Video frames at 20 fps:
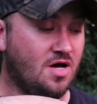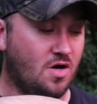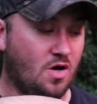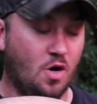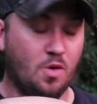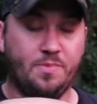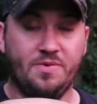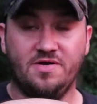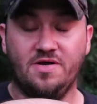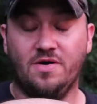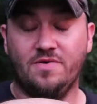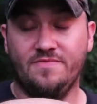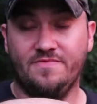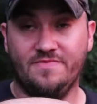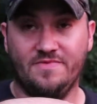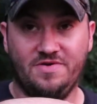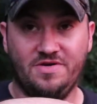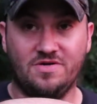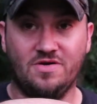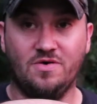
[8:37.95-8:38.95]
open
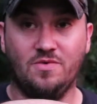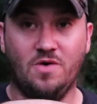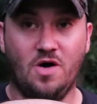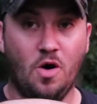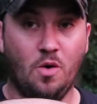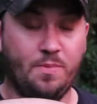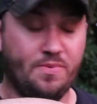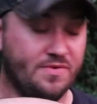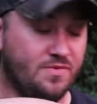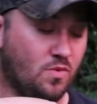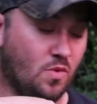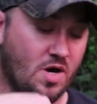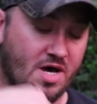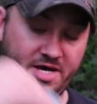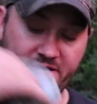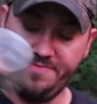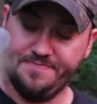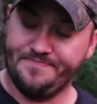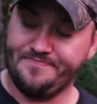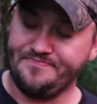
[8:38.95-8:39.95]

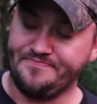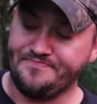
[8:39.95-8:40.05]
weight,